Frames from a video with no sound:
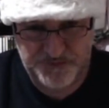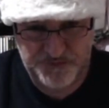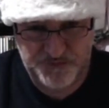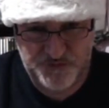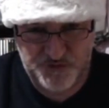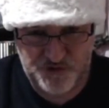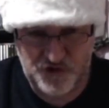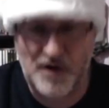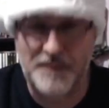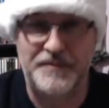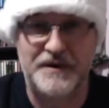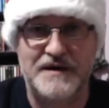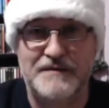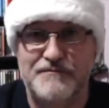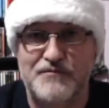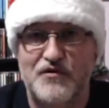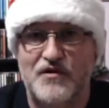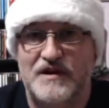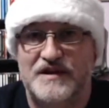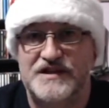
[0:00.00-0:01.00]
dropping in
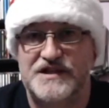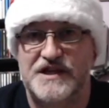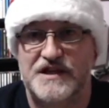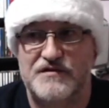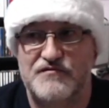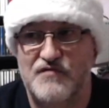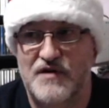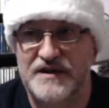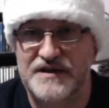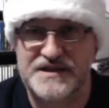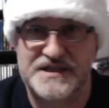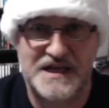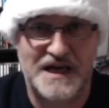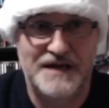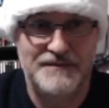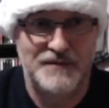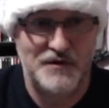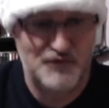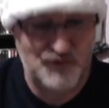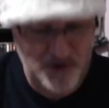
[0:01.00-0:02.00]
price at the right
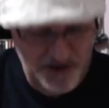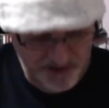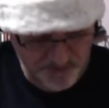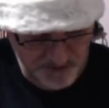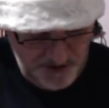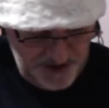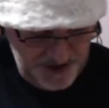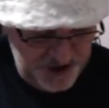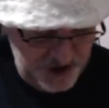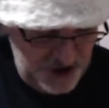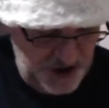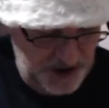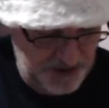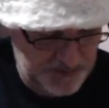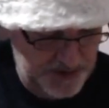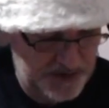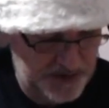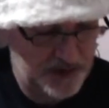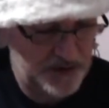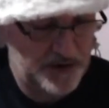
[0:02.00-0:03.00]
time. They're really, really
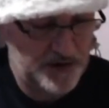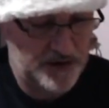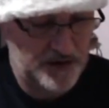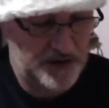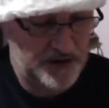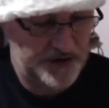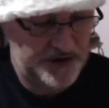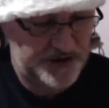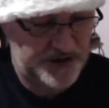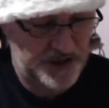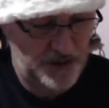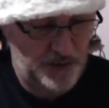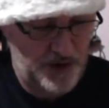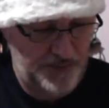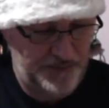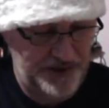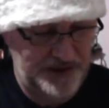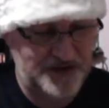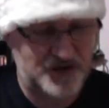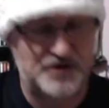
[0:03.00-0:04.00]
cheap. So I
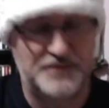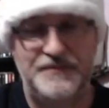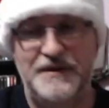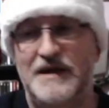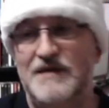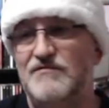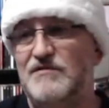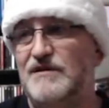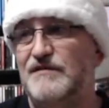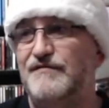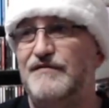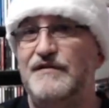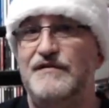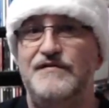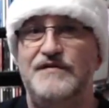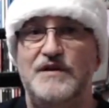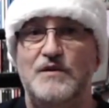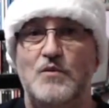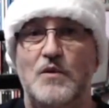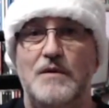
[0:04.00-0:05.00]
picked up Area
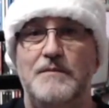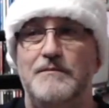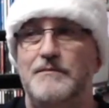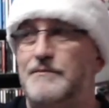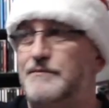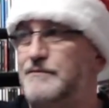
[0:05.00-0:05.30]
51.